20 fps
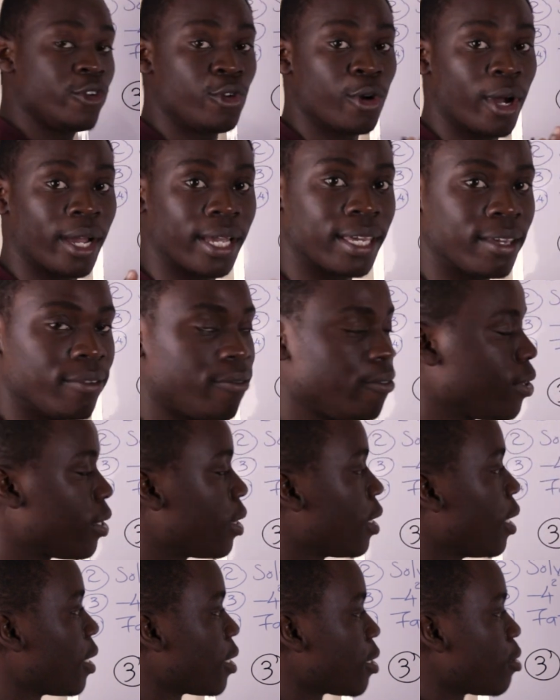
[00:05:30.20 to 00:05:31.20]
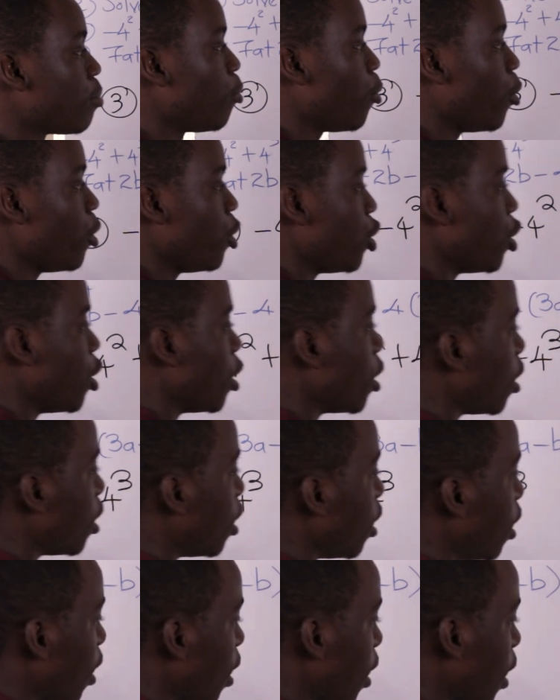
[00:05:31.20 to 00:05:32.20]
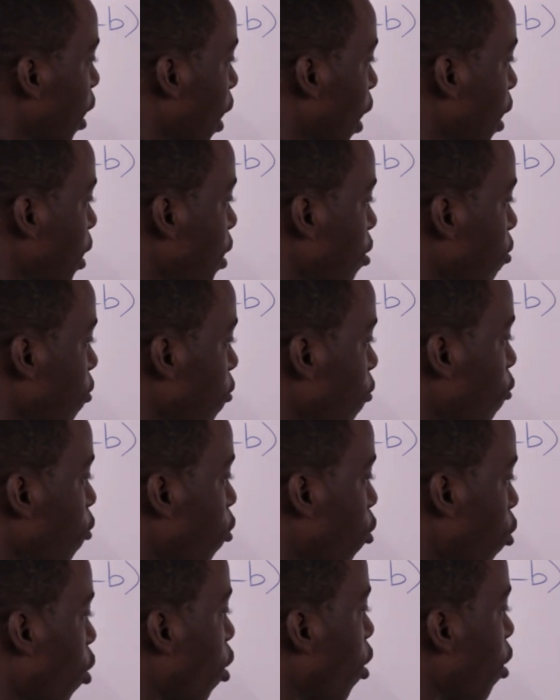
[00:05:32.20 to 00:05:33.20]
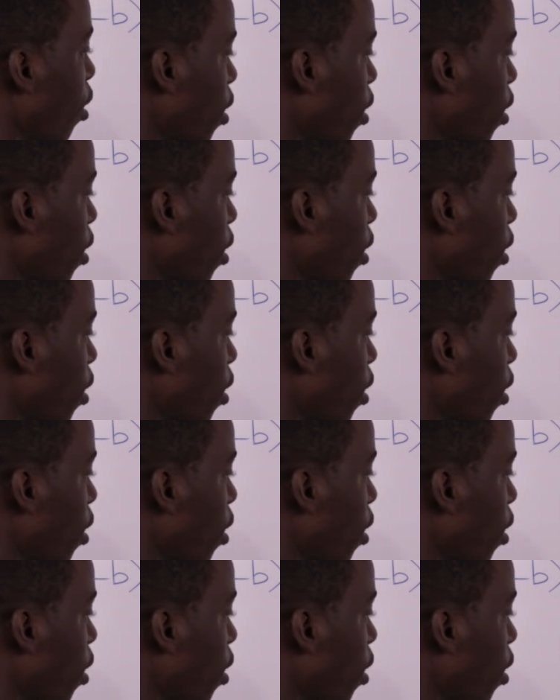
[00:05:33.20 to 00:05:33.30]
you are given the expression negative 4,